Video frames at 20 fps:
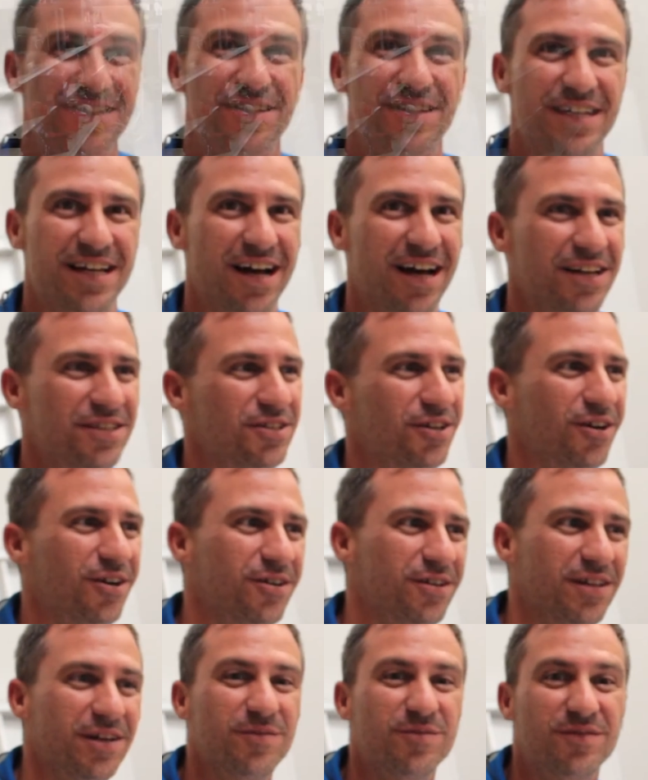the odds
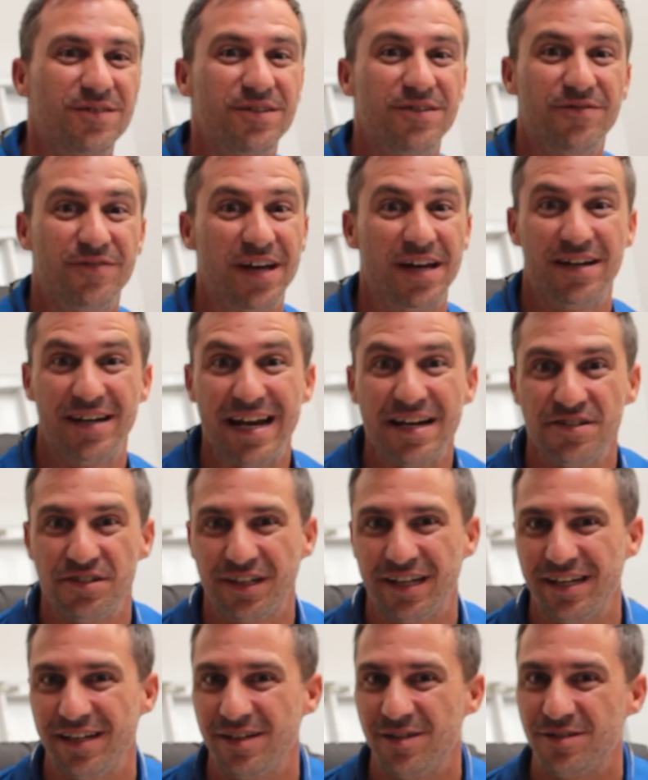are that you've got an
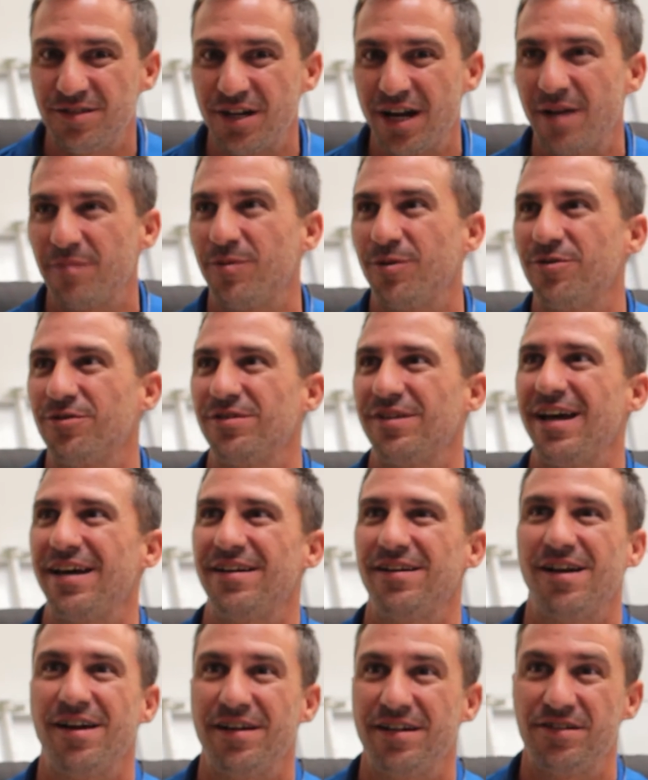educated shopper,
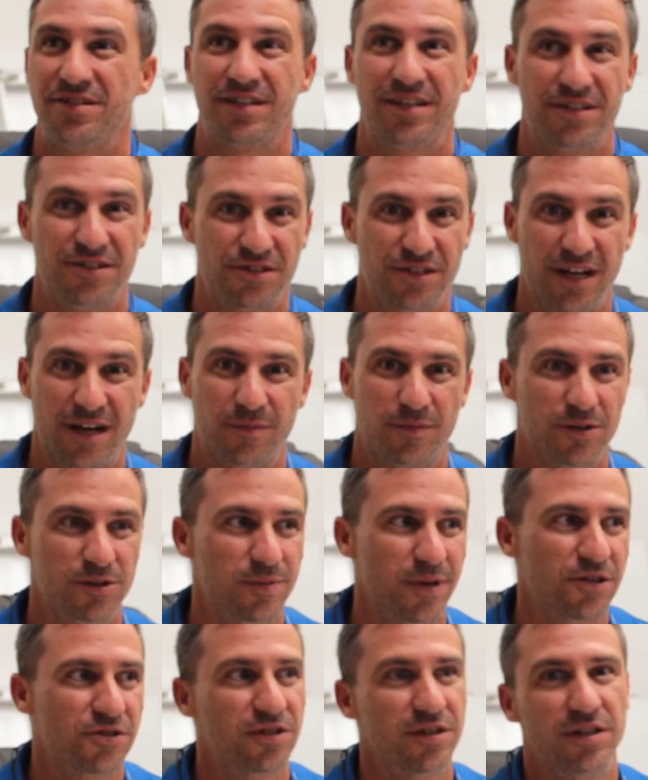not an uneducated shopper,
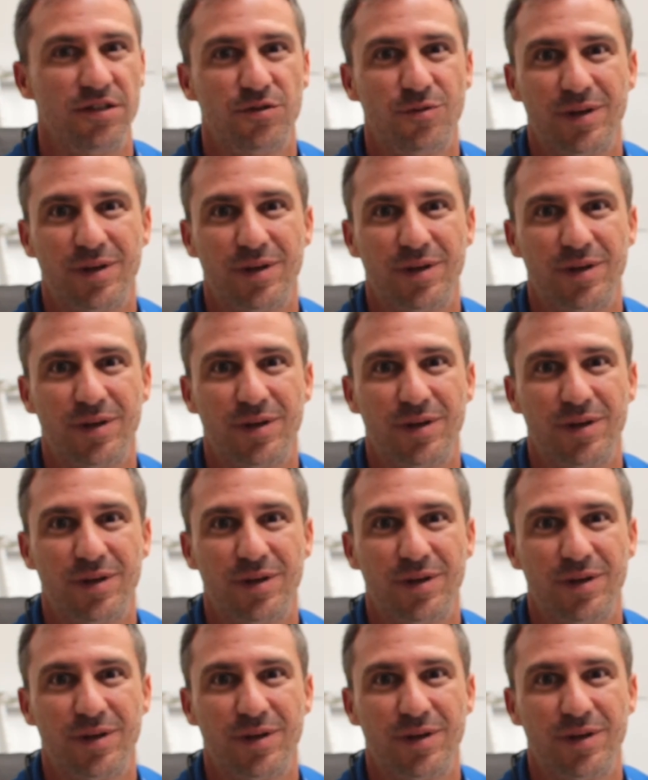especially in